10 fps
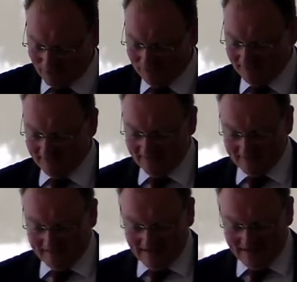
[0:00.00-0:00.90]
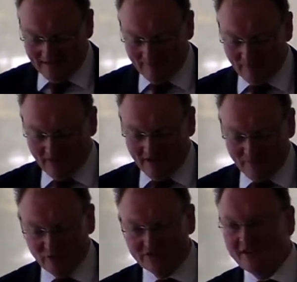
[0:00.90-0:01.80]
Groom, um,
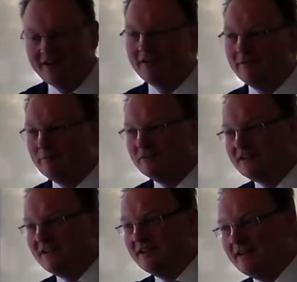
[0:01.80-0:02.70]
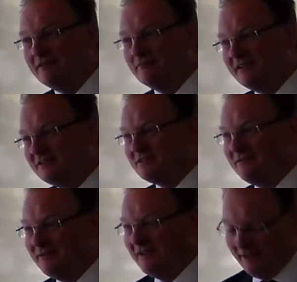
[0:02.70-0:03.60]
I'm also here representing our
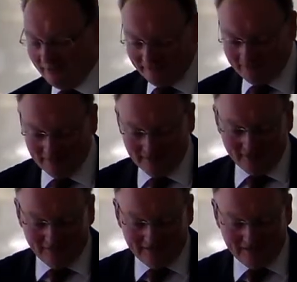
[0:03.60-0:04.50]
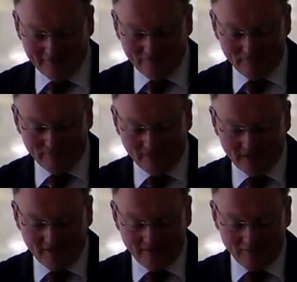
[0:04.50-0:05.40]
Minister for Health, um,
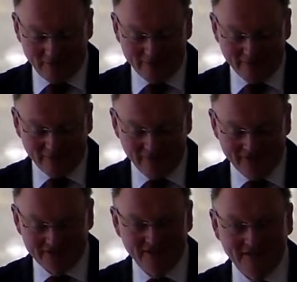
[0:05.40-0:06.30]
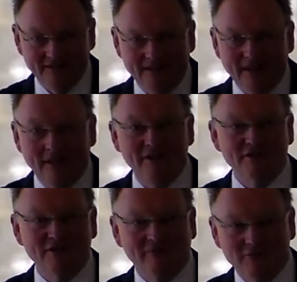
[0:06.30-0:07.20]
Michael Ferguson, and our
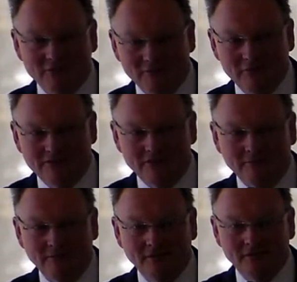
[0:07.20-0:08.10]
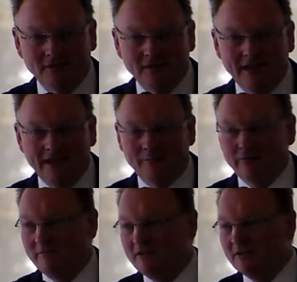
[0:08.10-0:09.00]
Minister for Tourism, uh, our
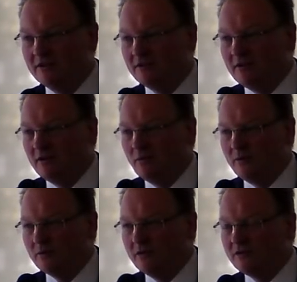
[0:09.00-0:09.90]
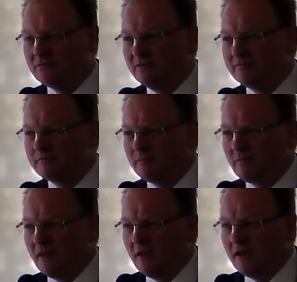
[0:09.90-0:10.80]
Premier, Will Hodgman,
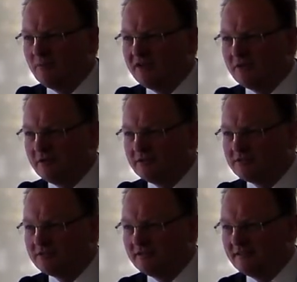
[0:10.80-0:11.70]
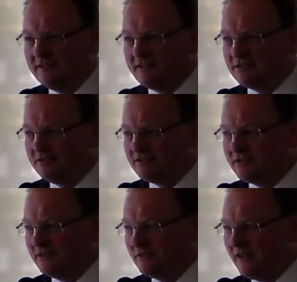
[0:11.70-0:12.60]
uh, because the
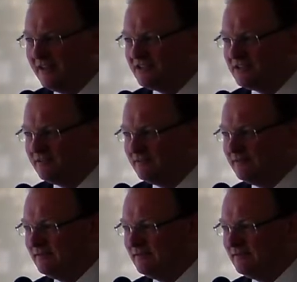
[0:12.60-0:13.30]
issues that are raised